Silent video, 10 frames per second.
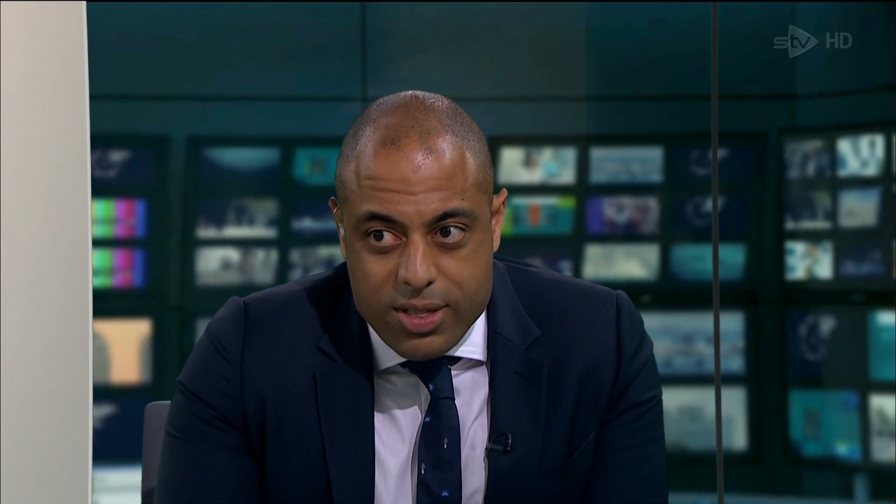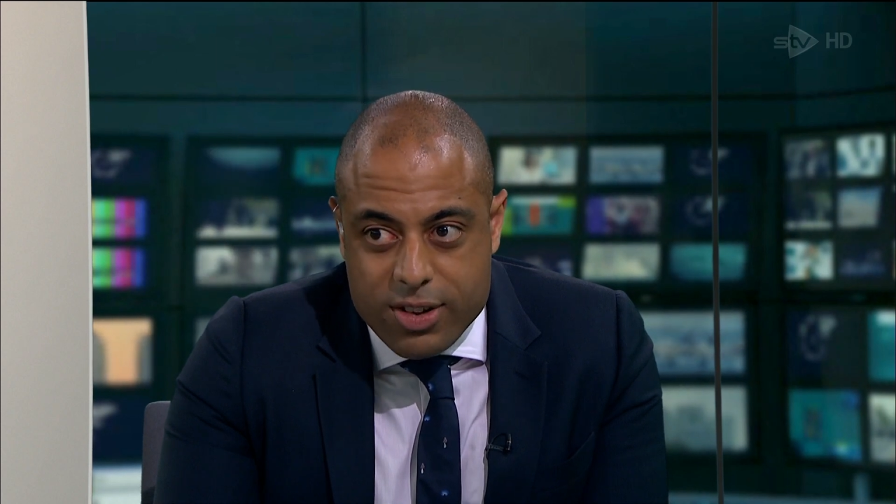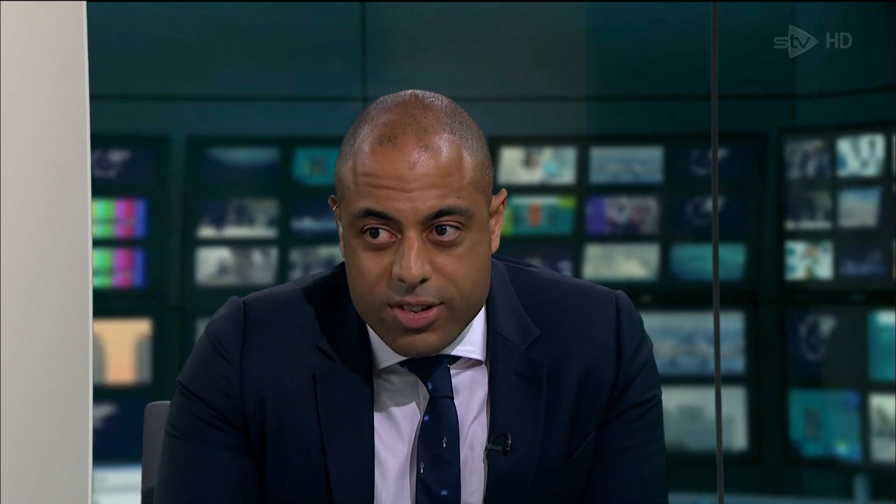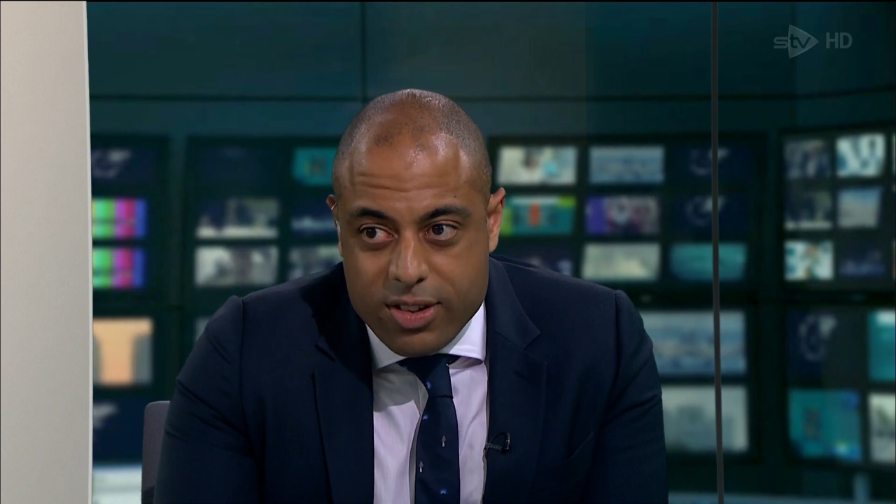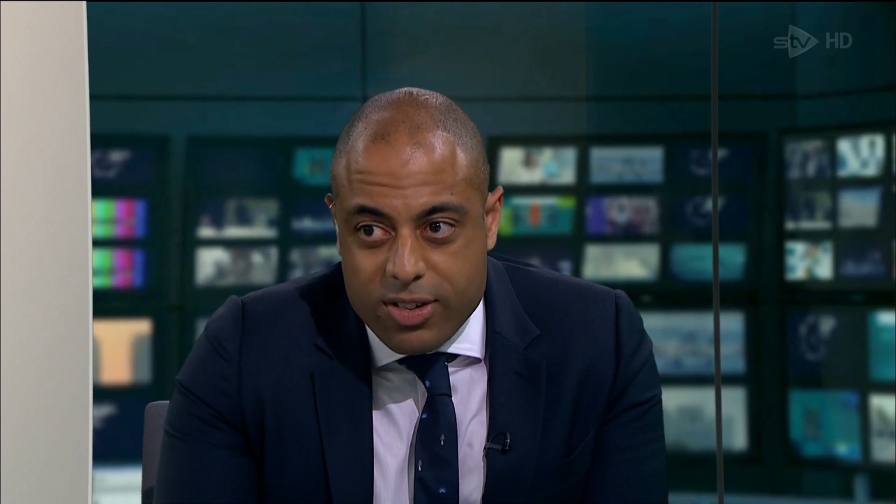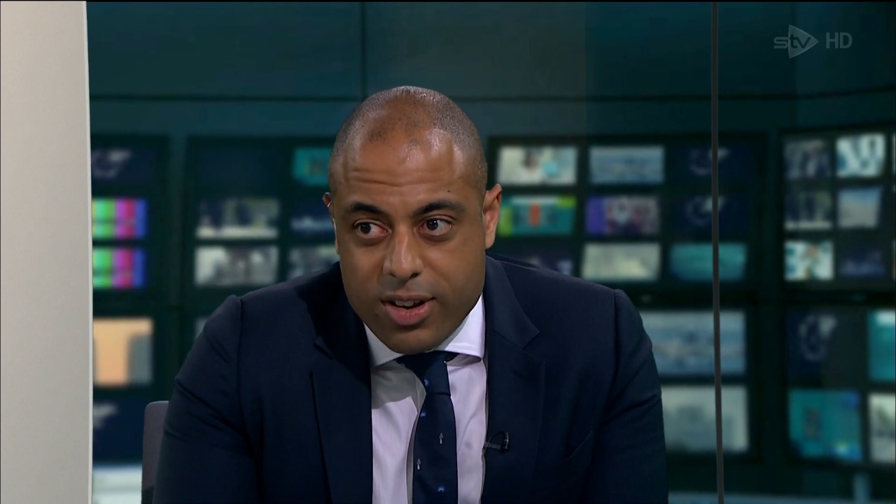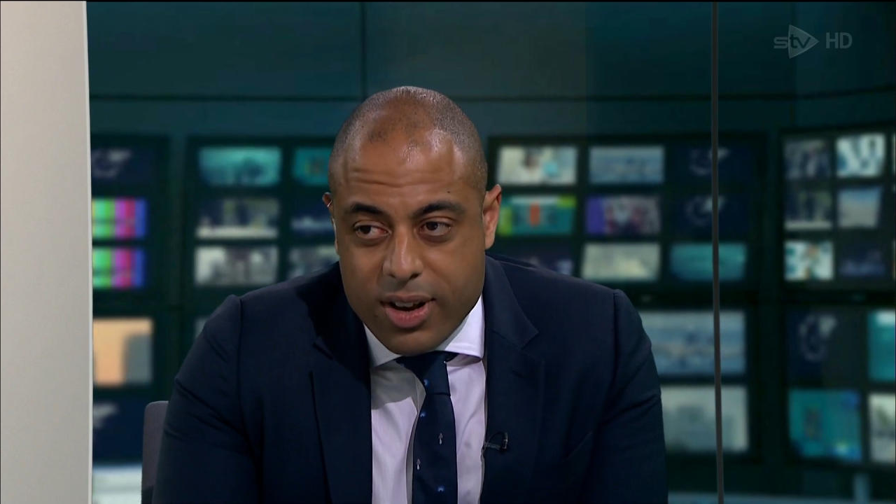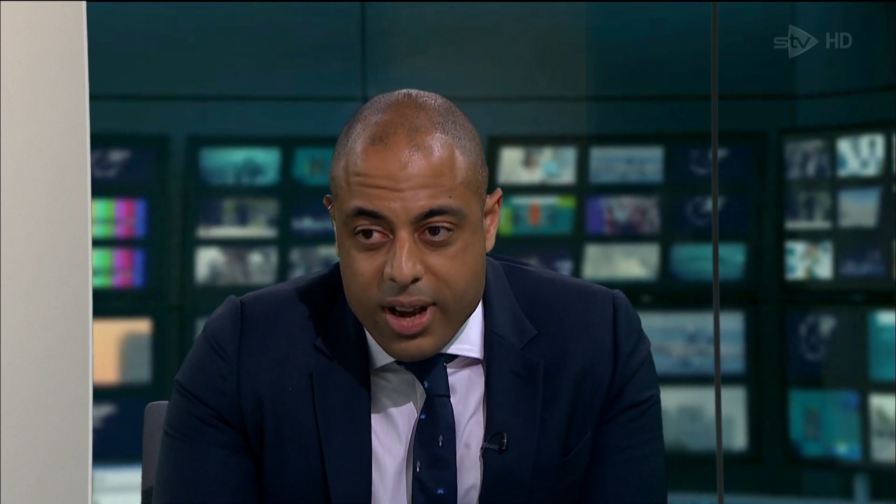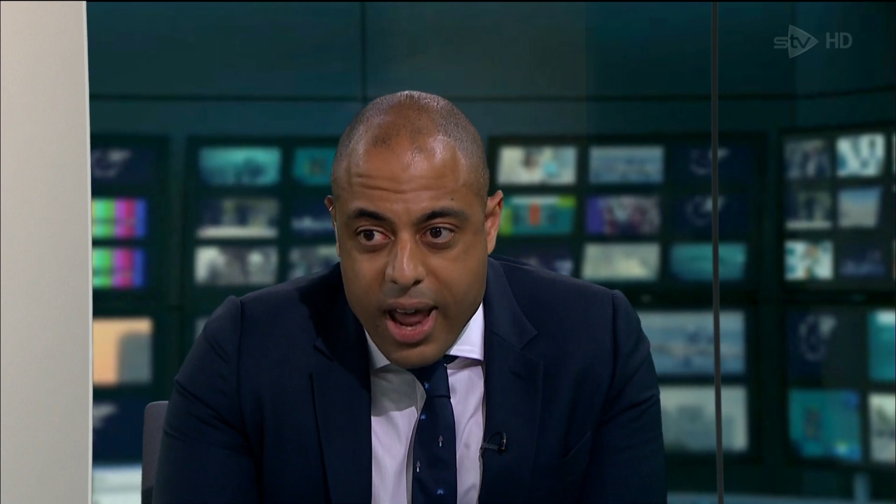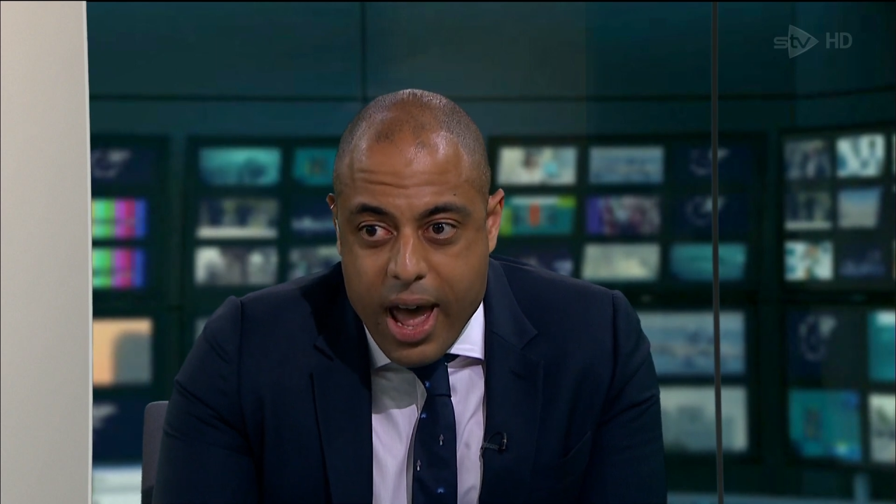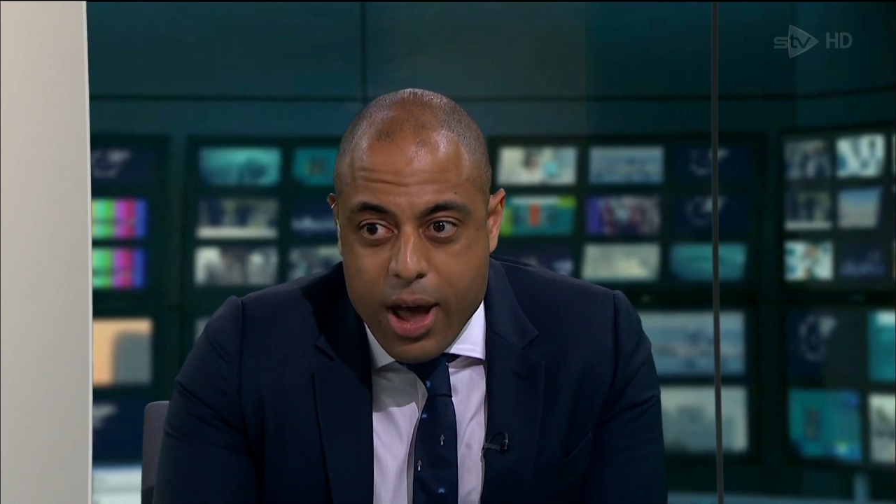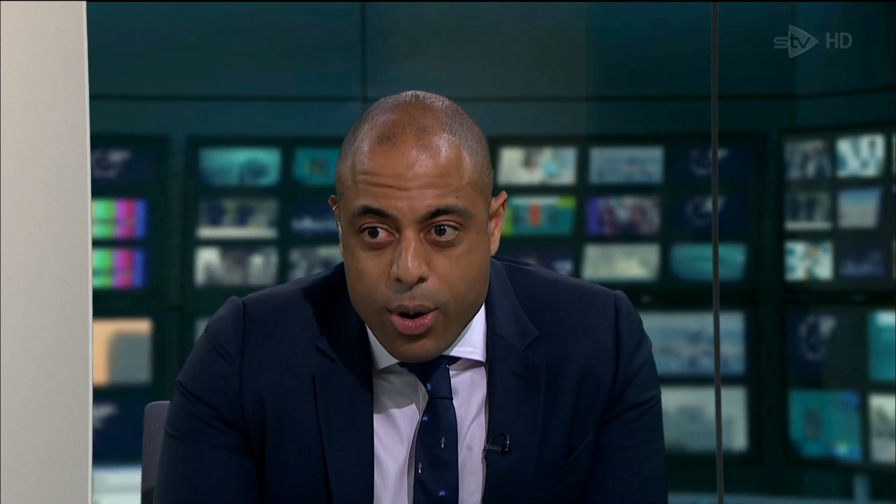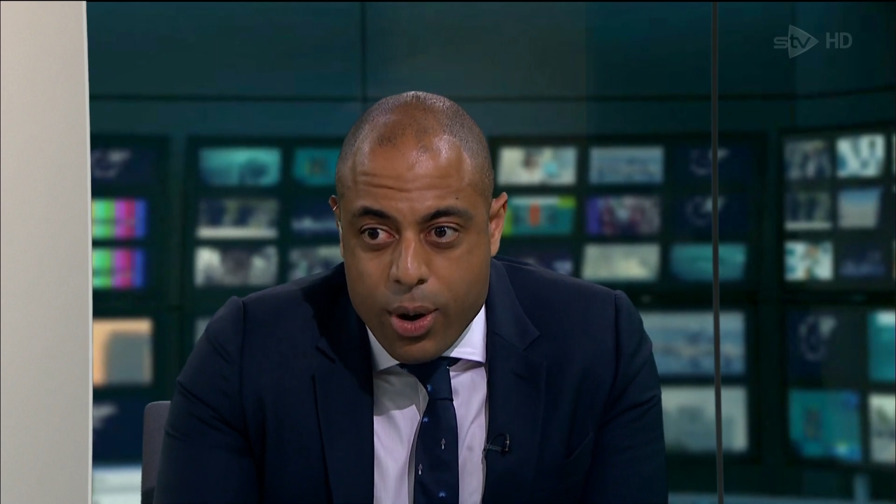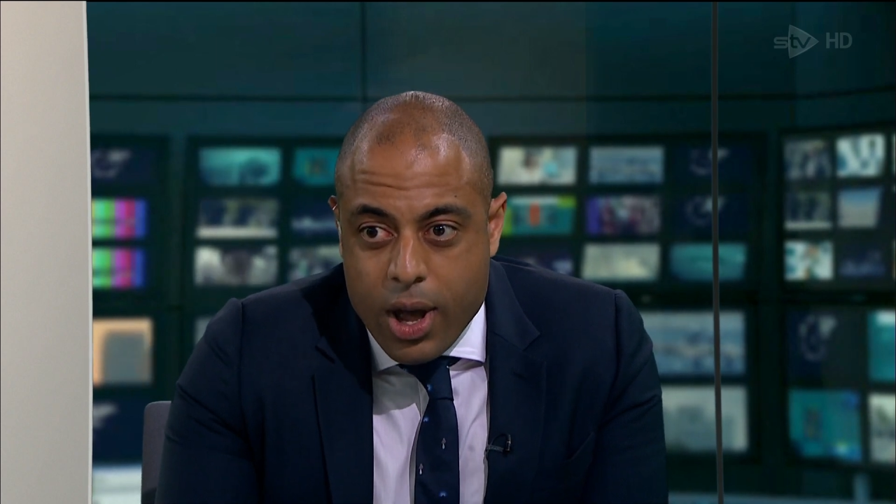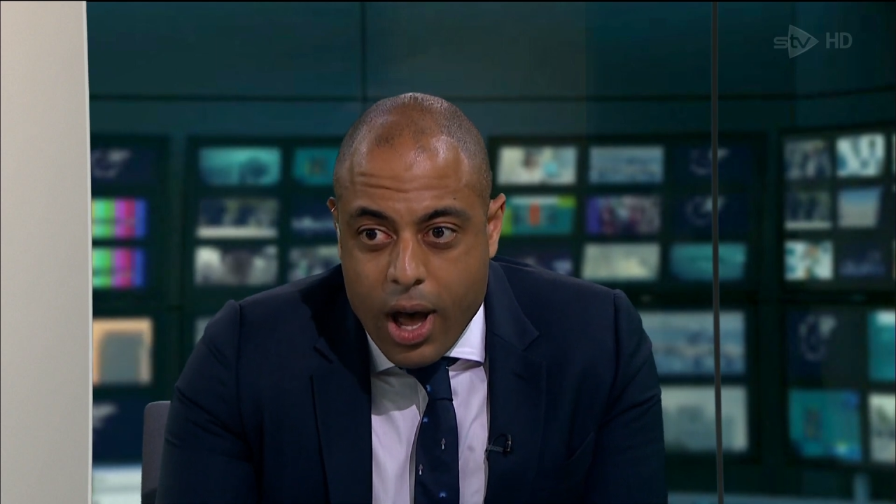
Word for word: This incident now